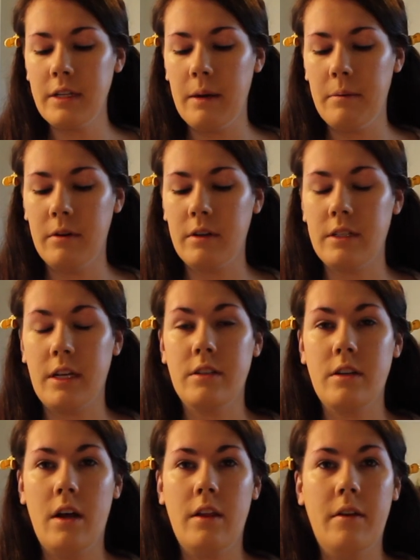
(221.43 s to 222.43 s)
table because I
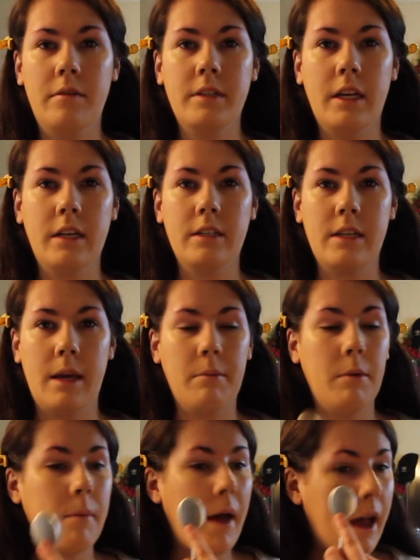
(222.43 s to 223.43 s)
saw there was like a
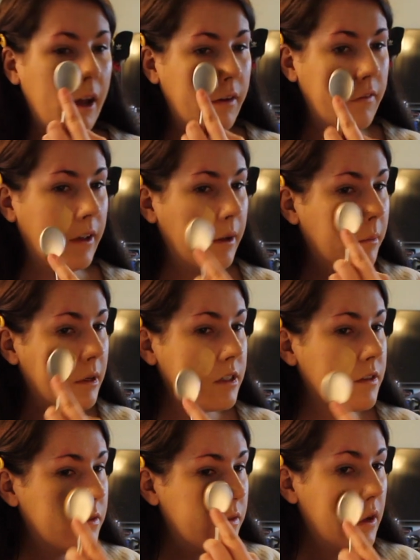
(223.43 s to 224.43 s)
sample pack of like a
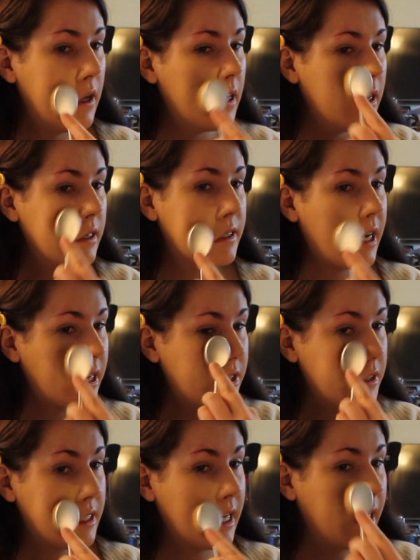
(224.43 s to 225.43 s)
bunch of
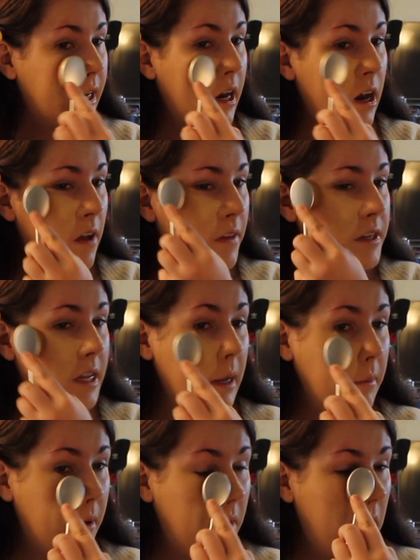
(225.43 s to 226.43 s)
Tatcha skincare on the
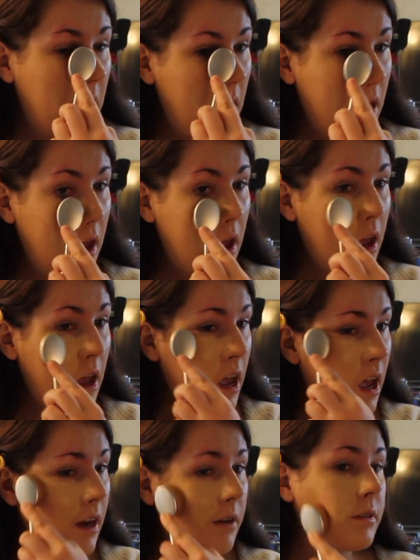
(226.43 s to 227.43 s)
table,
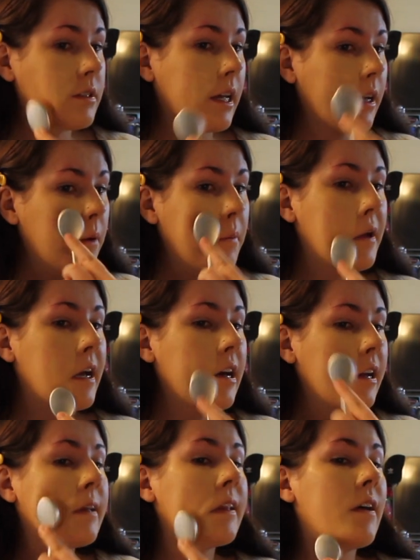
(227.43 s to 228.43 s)
and I was like, oh my
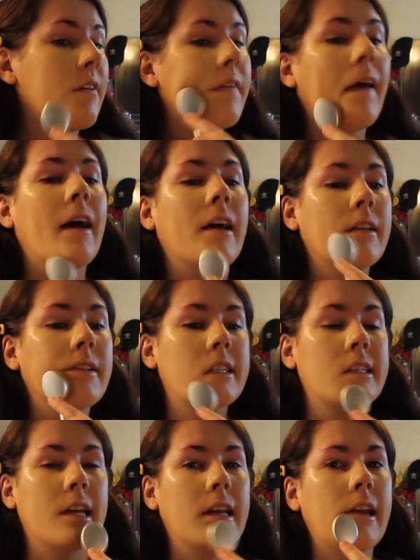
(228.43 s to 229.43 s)
god, I love that
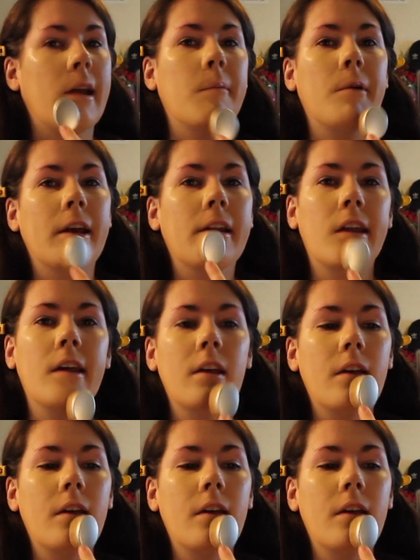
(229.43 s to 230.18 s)
skincare brand.